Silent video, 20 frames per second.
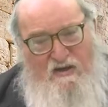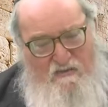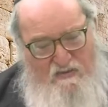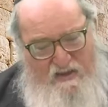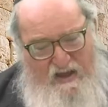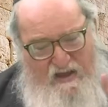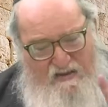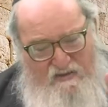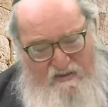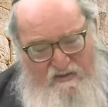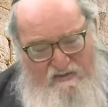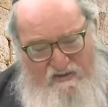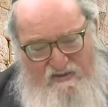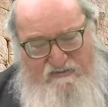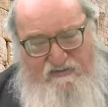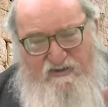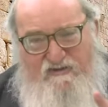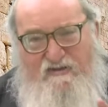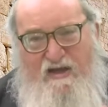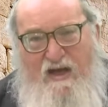Now again,
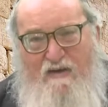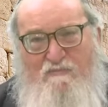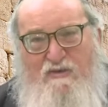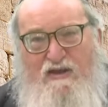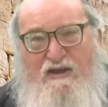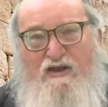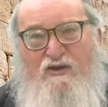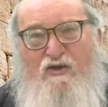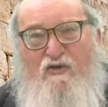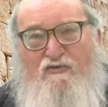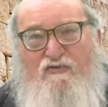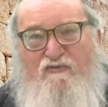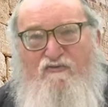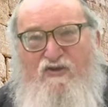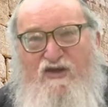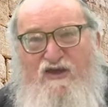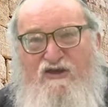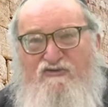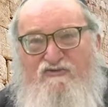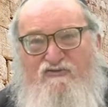this does not mean he goes
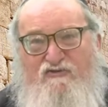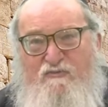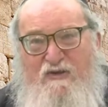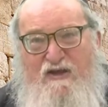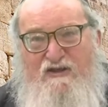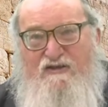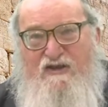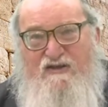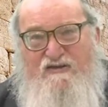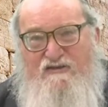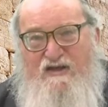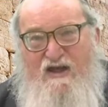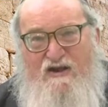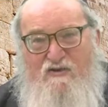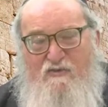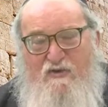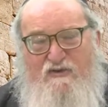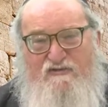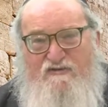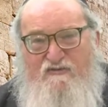free in Shemitah. It's
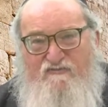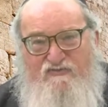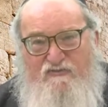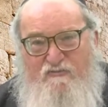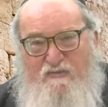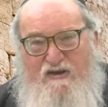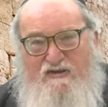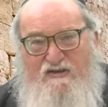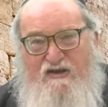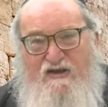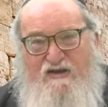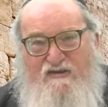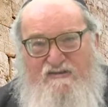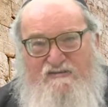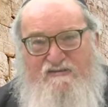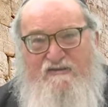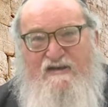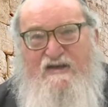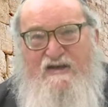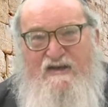not a question of Shemitah,
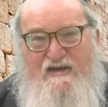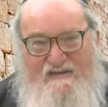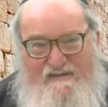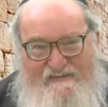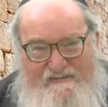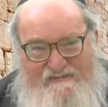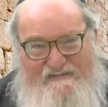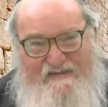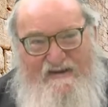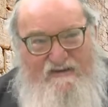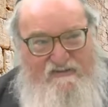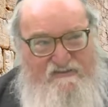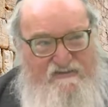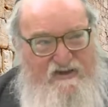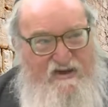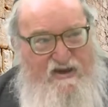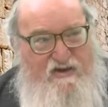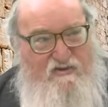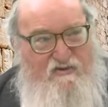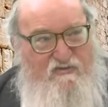it's
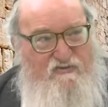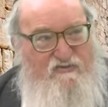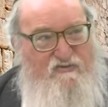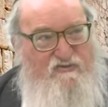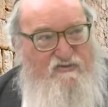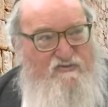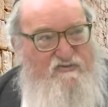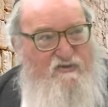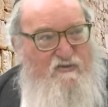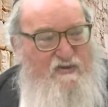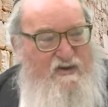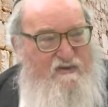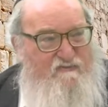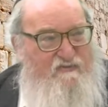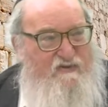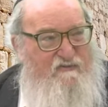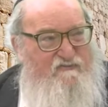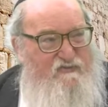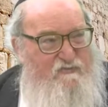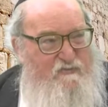6 years. So
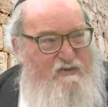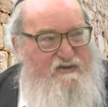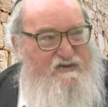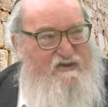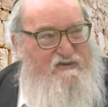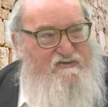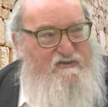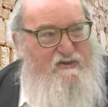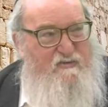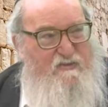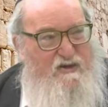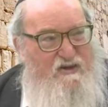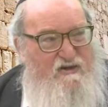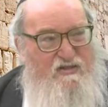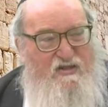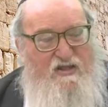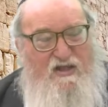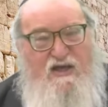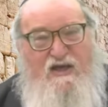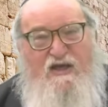even if Shemitah is in the
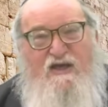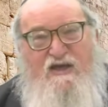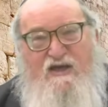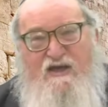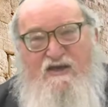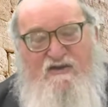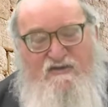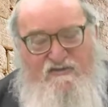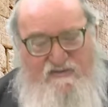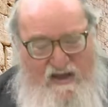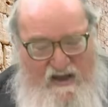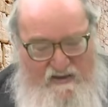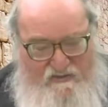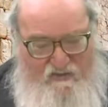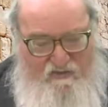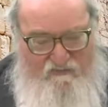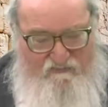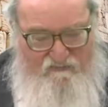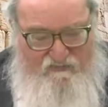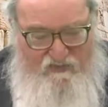middle, he does
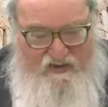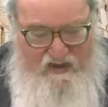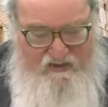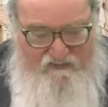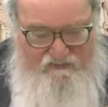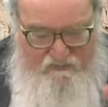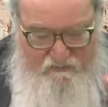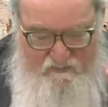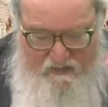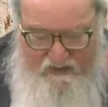not go free on